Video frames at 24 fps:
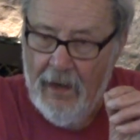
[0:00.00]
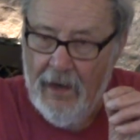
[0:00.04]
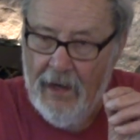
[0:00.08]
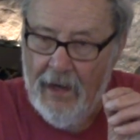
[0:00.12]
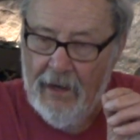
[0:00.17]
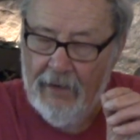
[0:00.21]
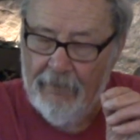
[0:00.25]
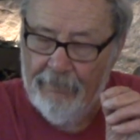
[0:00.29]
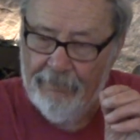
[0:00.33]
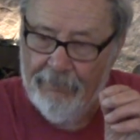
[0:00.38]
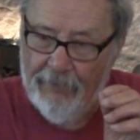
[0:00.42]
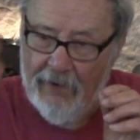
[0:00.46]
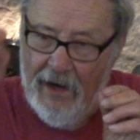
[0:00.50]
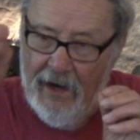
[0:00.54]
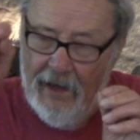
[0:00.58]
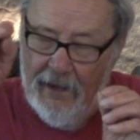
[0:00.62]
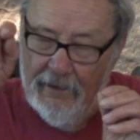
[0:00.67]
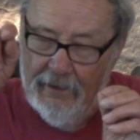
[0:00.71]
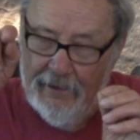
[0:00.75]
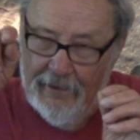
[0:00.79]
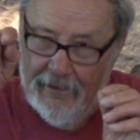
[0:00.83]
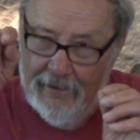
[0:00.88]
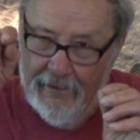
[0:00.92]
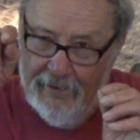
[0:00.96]
and
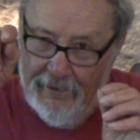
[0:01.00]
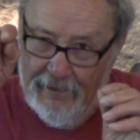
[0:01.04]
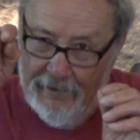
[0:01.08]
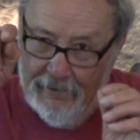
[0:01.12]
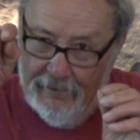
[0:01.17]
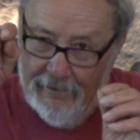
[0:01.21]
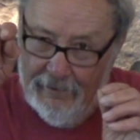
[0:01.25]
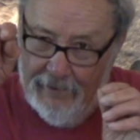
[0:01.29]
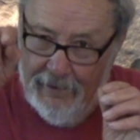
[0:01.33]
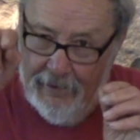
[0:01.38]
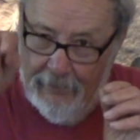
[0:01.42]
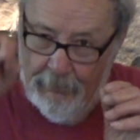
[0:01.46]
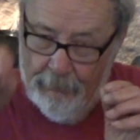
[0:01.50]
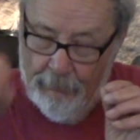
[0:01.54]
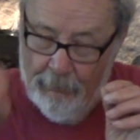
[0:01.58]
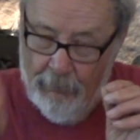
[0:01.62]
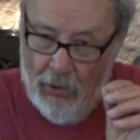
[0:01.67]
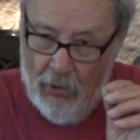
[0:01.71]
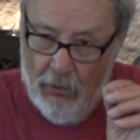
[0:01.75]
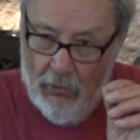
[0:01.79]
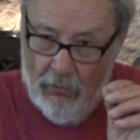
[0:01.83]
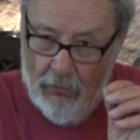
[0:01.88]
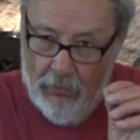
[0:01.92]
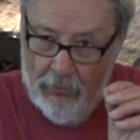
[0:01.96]
finally it'll hit
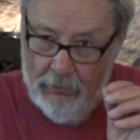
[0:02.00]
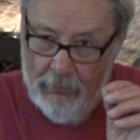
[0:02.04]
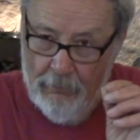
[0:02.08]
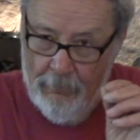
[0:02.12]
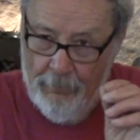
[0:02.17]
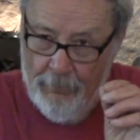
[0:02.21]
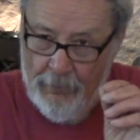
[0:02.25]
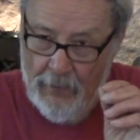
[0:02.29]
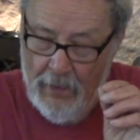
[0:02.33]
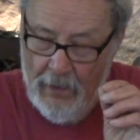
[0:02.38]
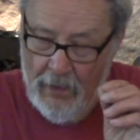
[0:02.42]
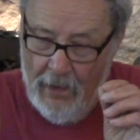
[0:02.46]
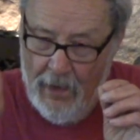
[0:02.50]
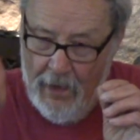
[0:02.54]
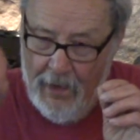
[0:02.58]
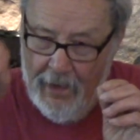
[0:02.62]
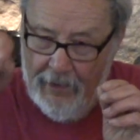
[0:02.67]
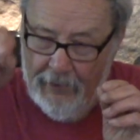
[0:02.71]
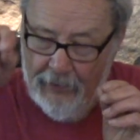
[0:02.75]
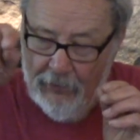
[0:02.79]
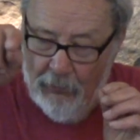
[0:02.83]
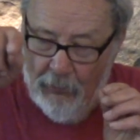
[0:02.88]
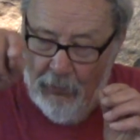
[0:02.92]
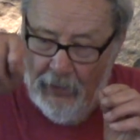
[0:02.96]
bone
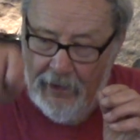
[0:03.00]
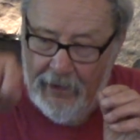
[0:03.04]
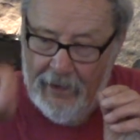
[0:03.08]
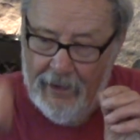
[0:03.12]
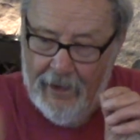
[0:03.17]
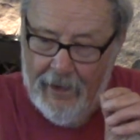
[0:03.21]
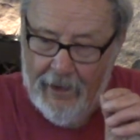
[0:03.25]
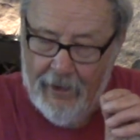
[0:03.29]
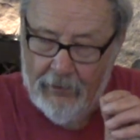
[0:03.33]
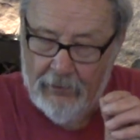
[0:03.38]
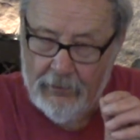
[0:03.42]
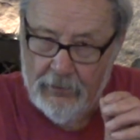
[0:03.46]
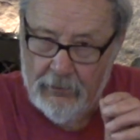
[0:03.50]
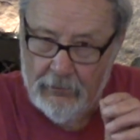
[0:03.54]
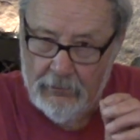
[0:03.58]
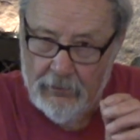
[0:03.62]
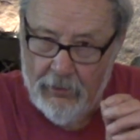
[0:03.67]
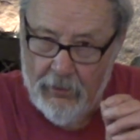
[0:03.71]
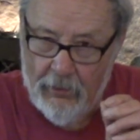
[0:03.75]
on the way out,